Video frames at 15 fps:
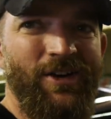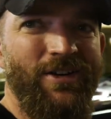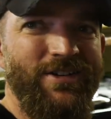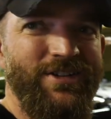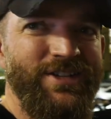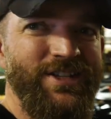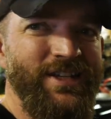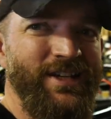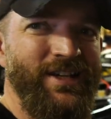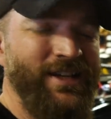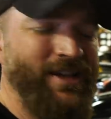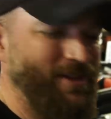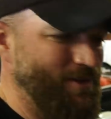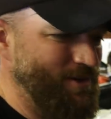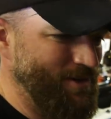cars,
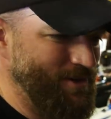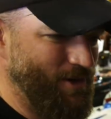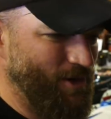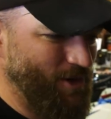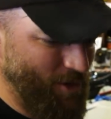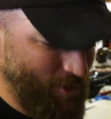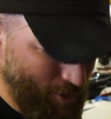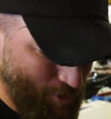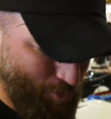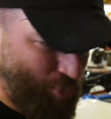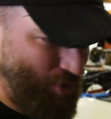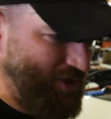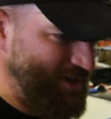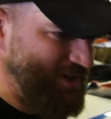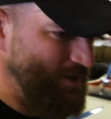there are
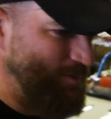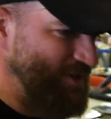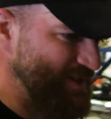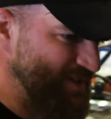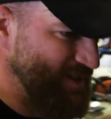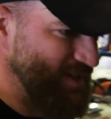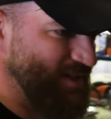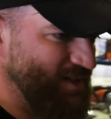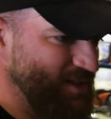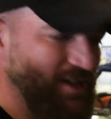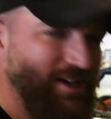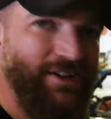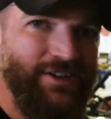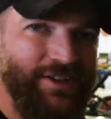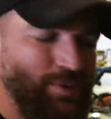plenty to be seen
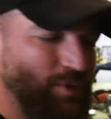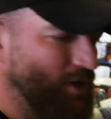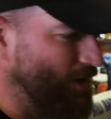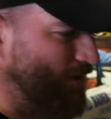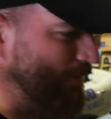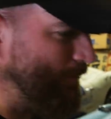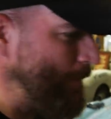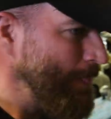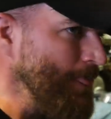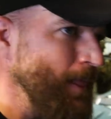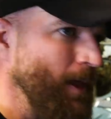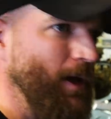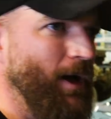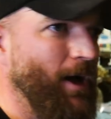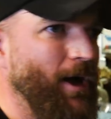here as well.
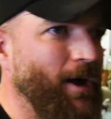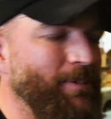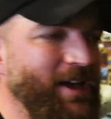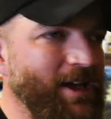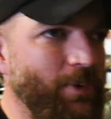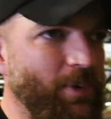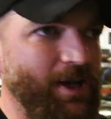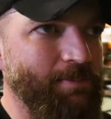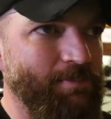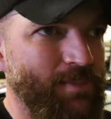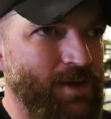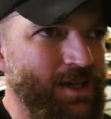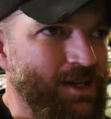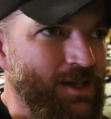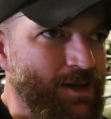Uh, but anyway,
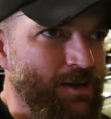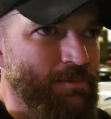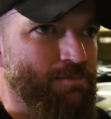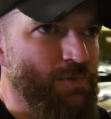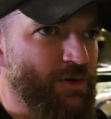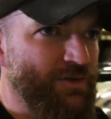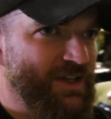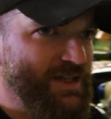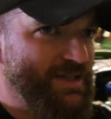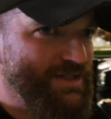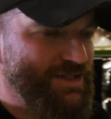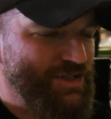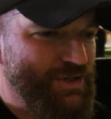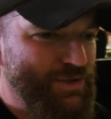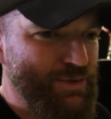moving
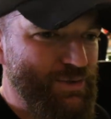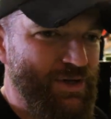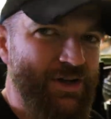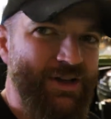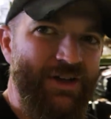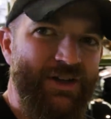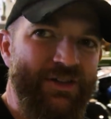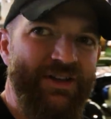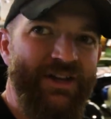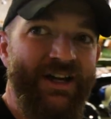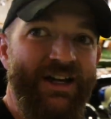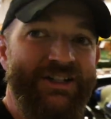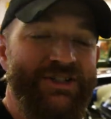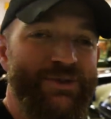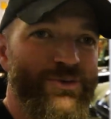into the
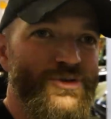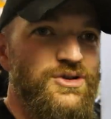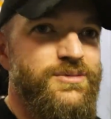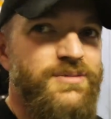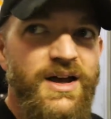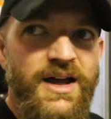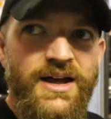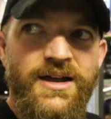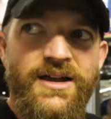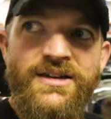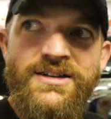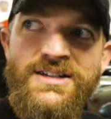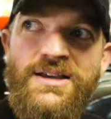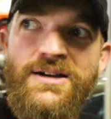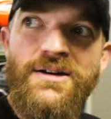next room,
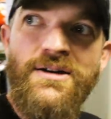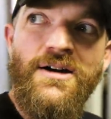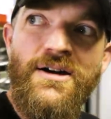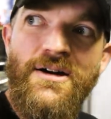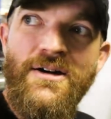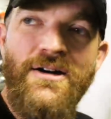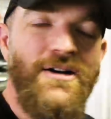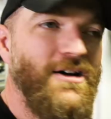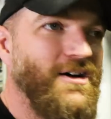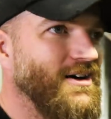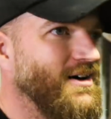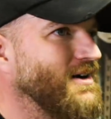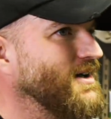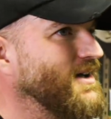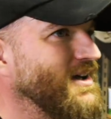and
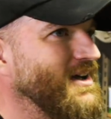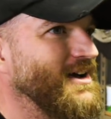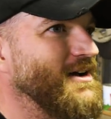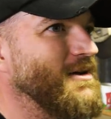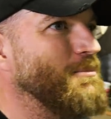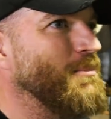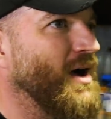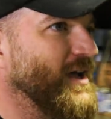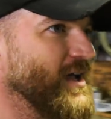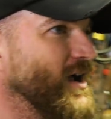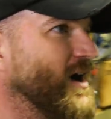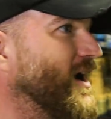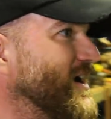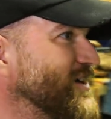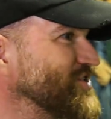my
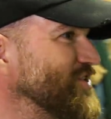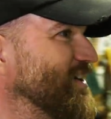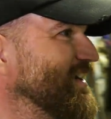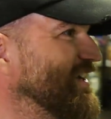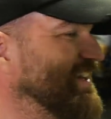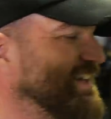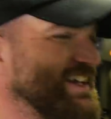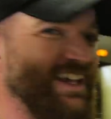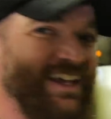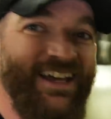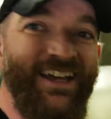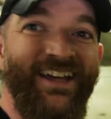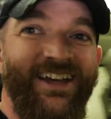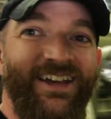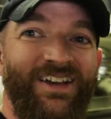gosh,
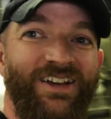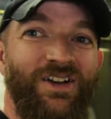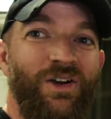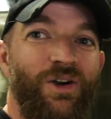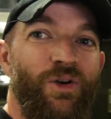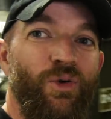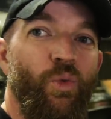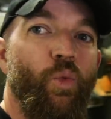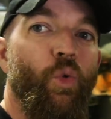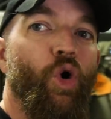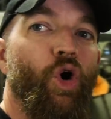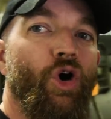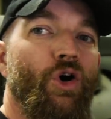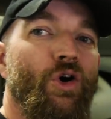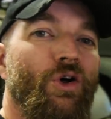
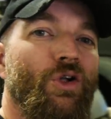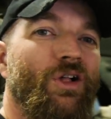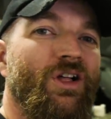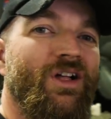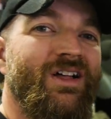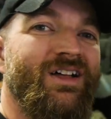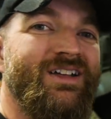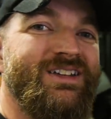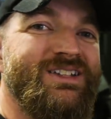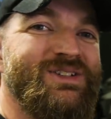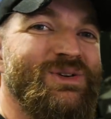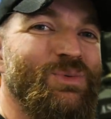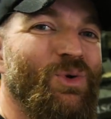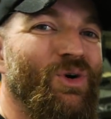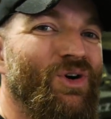wall
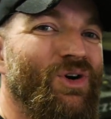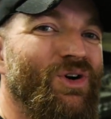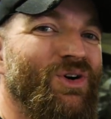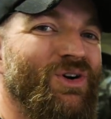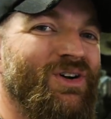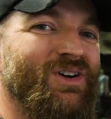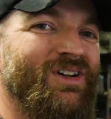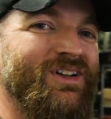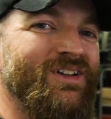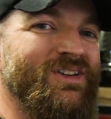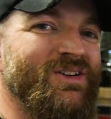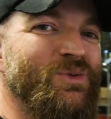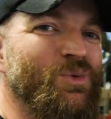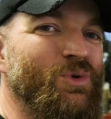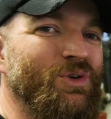to wall
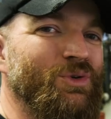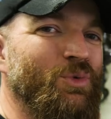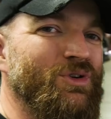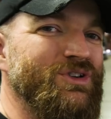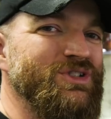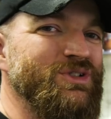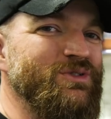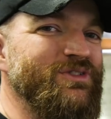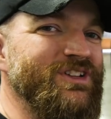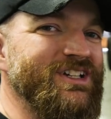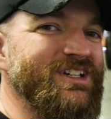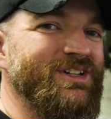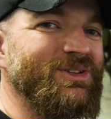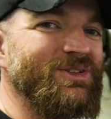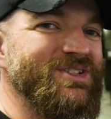World War Two
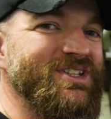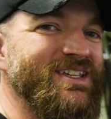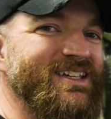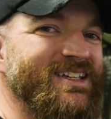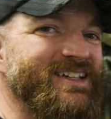vehicles.